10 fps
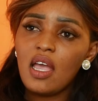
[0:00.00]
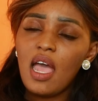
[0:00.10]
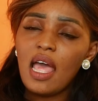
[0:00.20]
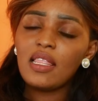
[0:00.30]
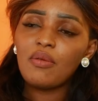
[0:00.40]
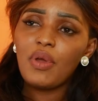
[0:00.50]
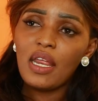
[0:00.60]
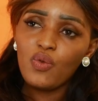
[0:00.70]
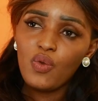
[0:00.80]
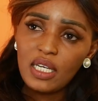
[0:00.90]
And then
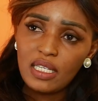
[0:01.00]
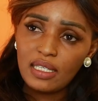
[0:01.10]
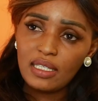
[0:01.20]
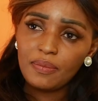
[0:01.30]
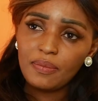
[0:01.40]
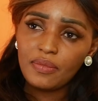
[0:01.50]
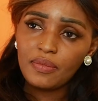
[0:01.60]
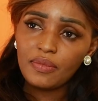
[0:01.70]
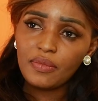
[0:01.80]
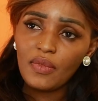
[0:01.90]
by doing that,
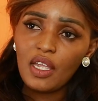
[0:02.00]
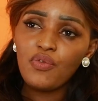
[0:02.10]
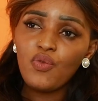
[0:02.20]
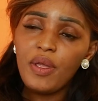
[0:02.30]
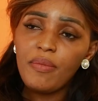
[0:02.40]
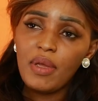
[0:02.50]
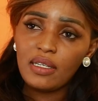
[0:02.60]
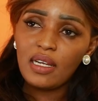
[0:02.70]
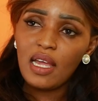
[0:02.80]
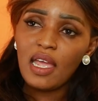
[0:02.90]
if
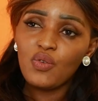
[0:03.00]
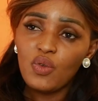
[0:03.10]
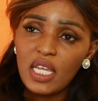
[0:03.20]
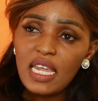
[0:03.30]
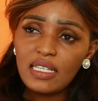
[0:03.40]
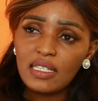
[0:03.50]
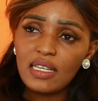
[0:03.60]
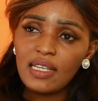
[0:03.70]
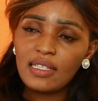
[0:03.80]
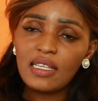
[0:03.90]
women are educated,
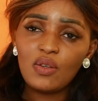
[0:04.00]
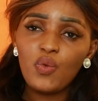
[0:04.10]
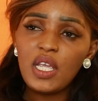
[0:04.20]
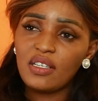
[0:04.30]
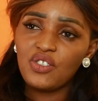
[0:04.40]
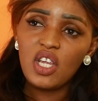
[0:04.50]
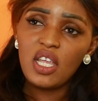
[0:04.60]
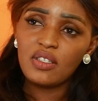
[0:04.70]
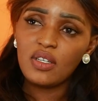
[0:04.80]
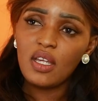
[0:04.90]
I said, we can
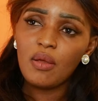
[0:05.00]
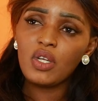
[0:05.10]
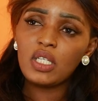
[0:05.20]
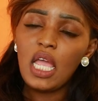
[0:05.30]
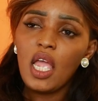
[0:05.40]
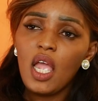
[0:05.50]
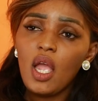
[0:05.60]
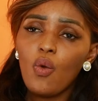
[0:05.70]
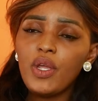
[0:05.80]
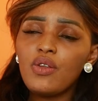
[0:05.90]
change. Because
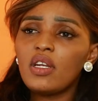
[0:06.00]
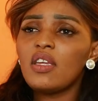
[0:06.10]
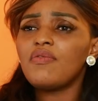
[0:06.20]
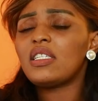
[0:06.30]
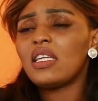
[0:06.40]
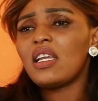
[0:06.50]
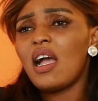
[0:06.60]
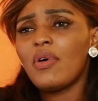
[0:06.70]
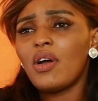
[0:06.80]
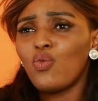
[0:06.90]
we don't even think
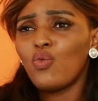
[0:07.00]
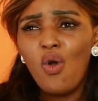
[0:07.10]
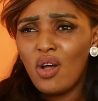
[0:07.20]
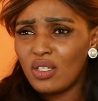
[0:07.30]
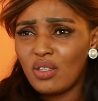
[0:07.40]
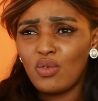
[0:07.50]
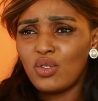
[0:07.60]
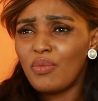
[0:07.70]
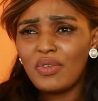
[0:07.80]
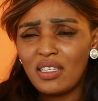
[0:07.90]
about wars or
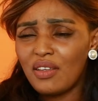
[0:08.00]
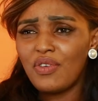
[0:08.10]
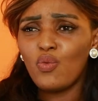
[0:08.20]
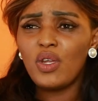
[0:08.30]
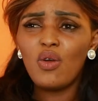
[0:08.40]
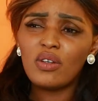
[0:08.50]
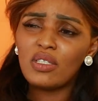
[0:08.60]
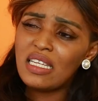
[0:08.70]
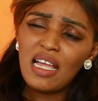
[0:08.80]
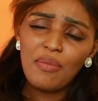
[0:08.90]
something different. We
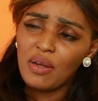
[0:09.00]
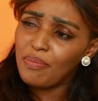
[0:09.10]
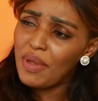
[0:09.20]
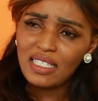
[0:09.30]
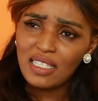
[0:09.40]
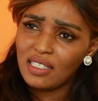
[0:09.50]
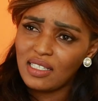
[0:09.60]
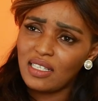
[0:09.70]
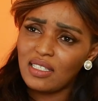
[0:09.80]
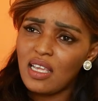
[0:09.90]
think about basic
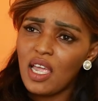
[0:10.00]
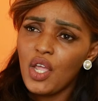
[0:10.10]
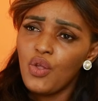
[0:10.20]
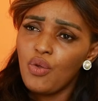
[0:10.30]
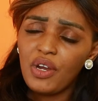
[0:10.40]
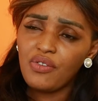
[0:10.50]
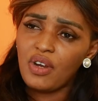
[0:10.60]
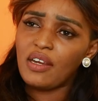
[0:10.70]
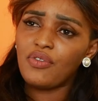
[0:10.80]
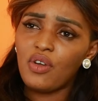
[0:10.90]
things, human
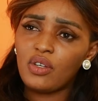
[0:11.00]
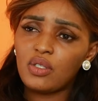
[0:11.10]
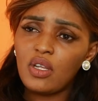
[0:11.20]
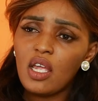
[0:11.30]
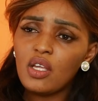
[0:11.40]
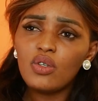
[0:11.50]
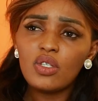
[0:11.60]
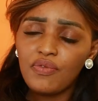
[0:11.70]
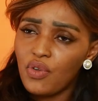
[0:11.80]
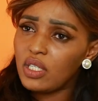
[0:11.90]
rights for us,
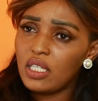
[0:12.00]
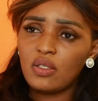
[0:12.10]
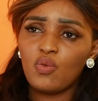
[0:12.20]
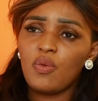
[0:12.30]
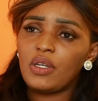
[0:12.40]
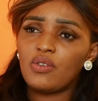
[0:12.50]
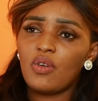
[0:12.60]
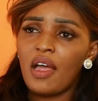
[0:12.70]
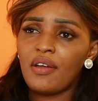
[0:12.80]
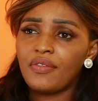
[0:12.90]
just few things we want to
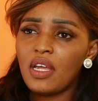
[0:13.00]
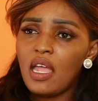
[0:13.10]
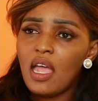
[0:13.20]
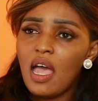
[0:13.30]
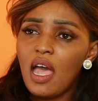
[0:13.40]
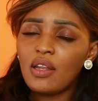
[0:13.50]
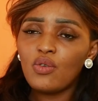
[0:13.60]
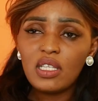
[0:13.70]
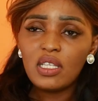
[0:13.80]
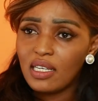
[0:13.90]
have. And
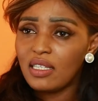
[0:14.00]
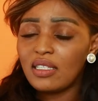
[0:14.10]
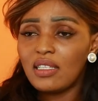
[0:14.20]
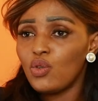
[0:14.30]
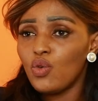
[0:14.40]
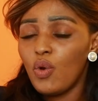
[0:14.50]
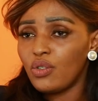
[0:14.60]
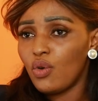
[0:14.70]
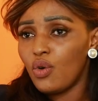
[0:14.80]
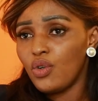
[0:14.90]
those are the things that you
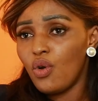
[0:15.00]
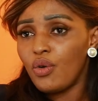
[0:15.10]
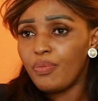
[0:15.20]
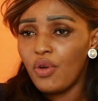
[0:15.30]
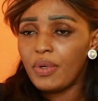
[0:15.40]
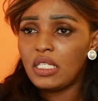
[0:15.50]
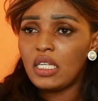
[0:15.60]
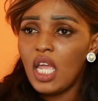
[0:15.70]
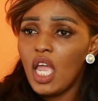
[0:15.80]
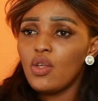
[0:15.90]
want on your own
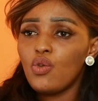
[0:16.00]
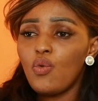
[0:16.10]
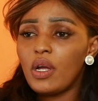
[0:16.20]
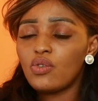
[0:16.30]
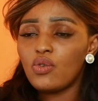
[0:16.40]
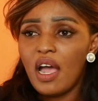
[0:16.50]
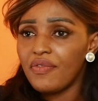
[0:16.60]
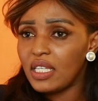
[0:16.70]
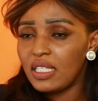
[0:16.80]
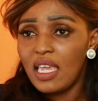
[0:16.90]
property. You want to
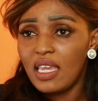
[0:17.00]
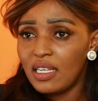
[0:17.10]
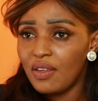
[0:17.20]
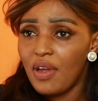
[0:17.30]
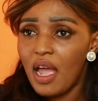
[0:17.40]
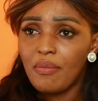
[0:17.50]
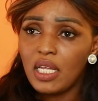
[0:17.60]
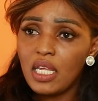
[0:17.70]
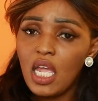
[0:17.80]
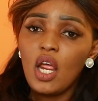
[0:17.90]
have a say in the
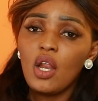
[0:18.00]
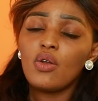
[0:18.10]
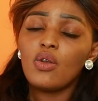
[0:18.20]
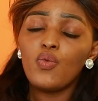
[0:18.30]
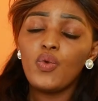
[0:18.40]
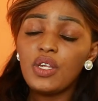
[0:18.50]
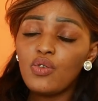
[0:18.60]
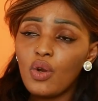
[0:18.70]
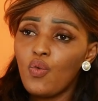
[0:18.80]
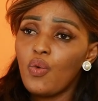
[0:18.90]
family. We
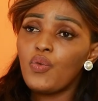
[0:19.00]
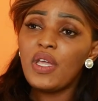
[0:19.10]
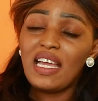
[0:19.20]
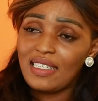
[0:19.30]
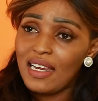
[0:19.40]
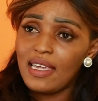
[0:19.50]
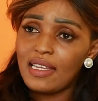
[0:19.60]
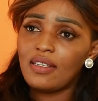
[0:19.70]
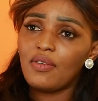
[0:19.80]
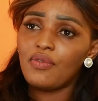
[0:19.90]
are
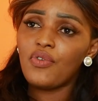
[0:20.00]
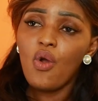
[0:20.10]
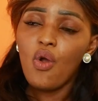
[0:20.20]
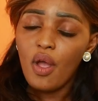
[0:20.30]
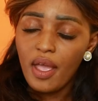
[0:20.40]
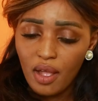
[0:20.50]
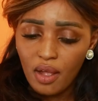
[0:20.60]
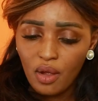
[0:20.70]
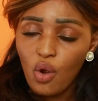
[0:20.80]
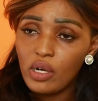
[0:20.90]
tired for
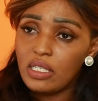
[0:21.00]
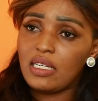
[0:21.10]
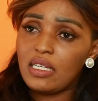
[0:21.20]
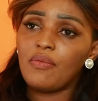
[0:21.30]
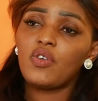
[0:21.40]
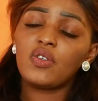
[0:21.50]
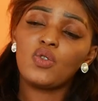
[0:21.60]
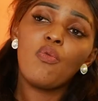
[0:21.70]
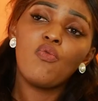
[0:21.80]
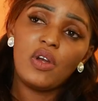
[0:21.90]
all the time for
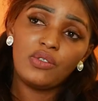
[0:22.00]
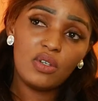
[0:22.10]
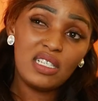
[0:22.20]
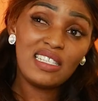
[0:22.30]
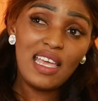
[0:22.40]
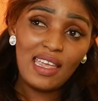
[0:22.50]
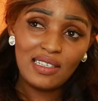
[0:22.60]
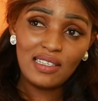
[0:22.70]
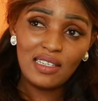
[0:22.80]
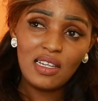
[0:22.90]
someone to
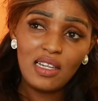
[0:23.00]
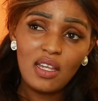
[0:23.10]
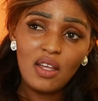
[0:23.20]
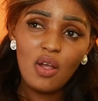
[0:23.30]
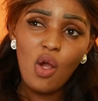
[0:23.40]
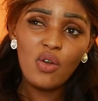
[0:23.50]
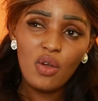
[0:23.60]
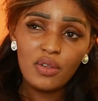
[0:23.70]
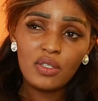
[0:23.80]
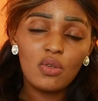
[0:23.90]
decide.
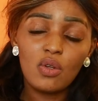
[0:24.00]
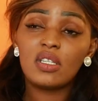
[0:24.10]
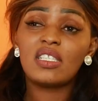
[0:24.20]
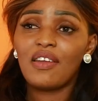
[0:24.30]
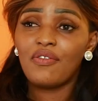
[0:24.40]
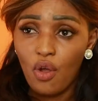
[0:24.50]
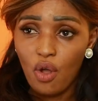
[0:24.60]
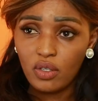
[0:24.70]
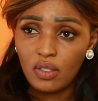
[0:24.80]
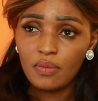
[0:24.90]
To decide for
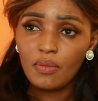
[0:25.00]
us.